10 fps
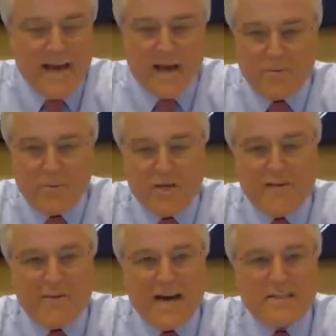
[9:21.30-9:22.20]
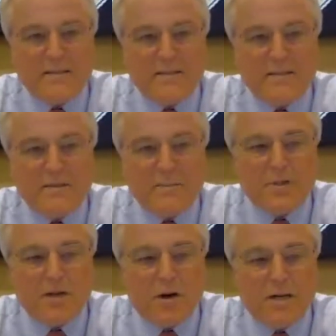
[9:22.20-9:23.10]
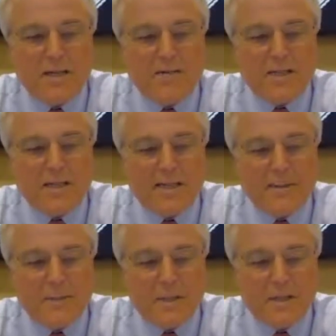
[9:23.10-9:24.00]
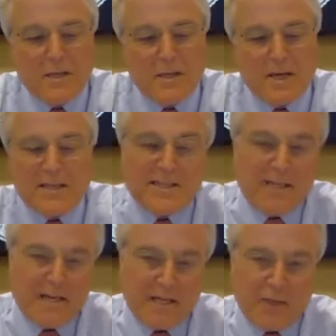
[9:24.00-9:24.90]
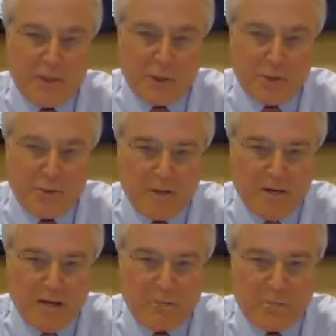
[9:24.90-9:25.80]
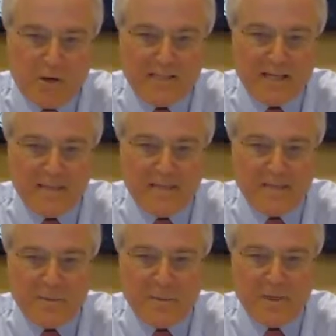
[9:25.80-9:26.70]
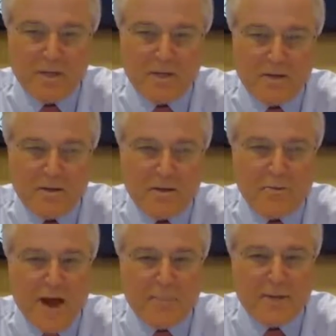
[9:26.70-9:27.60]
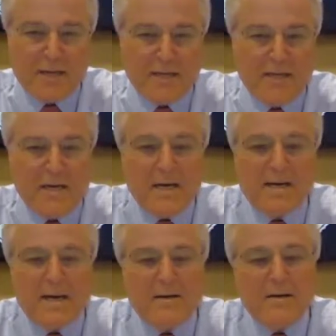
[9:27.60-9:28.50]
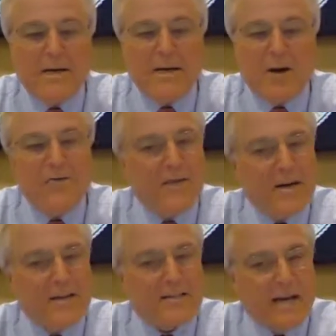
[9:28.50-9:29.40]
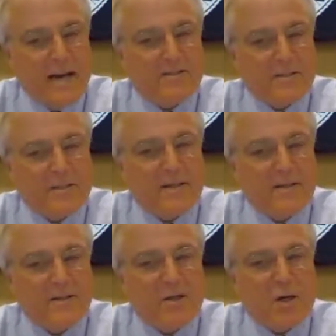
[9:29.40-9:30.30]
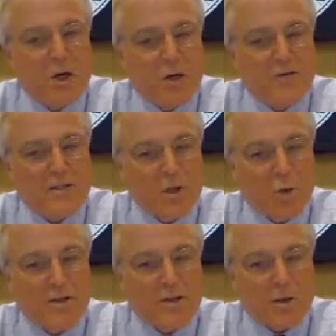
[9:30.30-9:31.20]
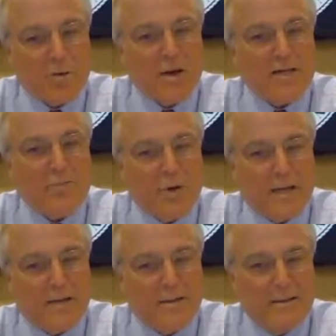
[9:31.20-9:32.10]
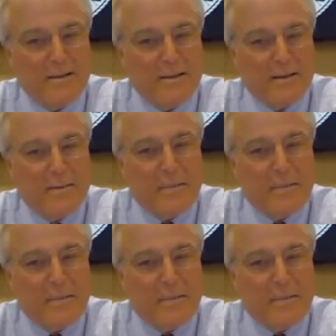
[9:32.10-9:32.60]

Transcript: We have gotten the majority of the claims, at least in a queue, and we're processing them rapidly. Now, in all fairness, I have to say the curve is going the correct way.